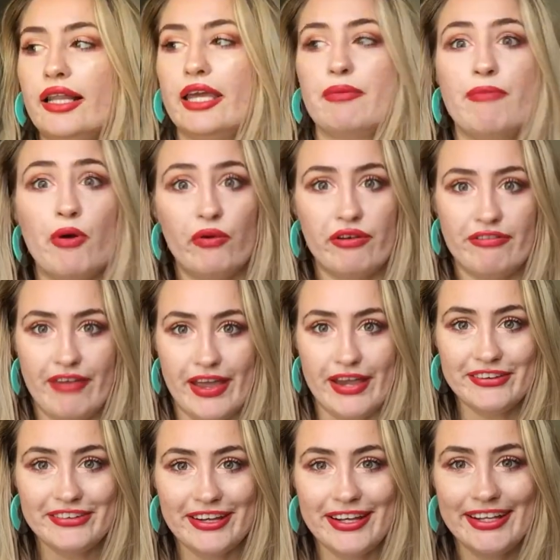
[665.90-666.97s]

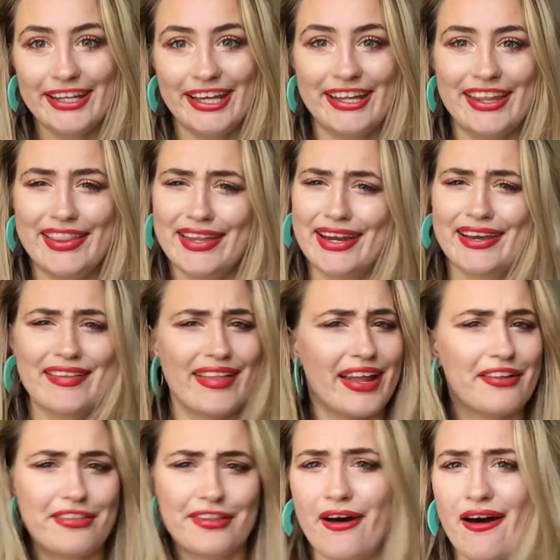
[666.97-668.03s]
motivation, and then the next day
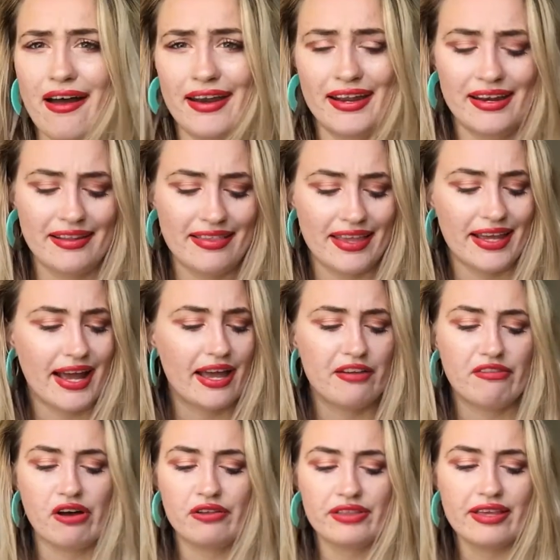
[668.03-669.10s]
it's gone, and it's like I have
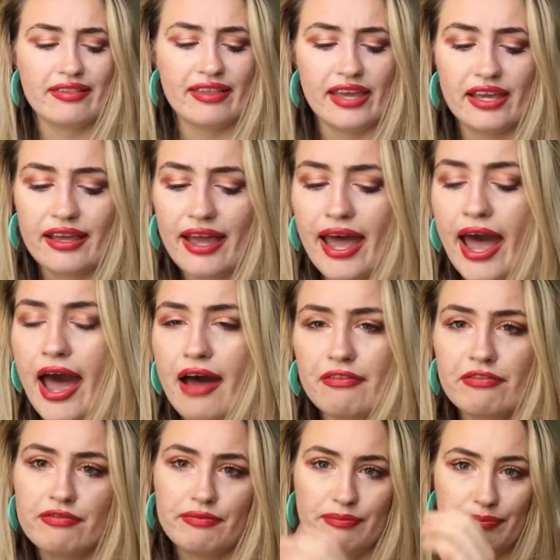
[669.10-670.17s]
all these like
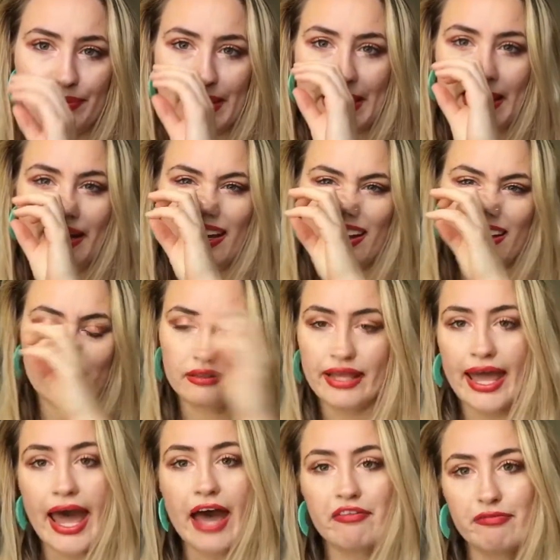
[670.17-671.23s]
half
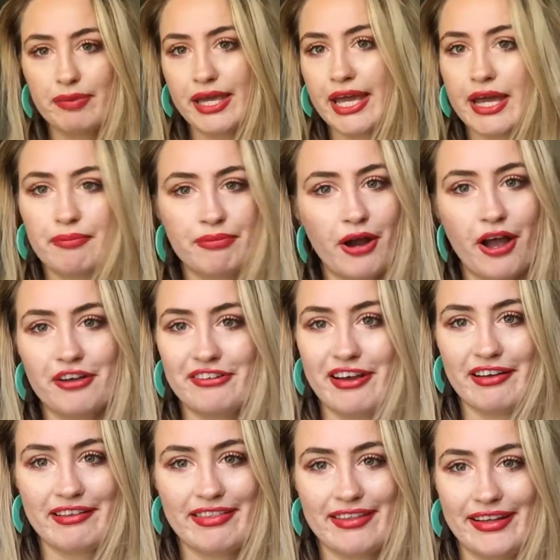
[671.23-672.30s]
began
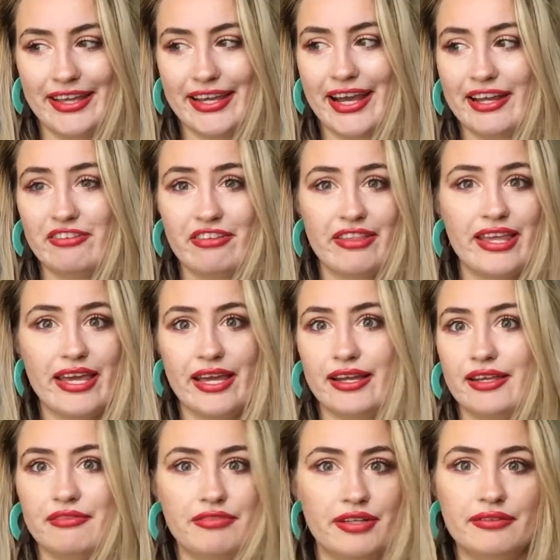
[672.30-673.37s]
projects that like I just can't
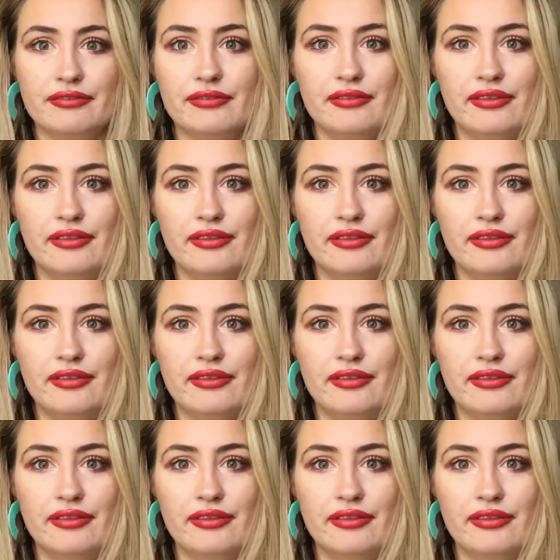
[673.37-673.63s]
even,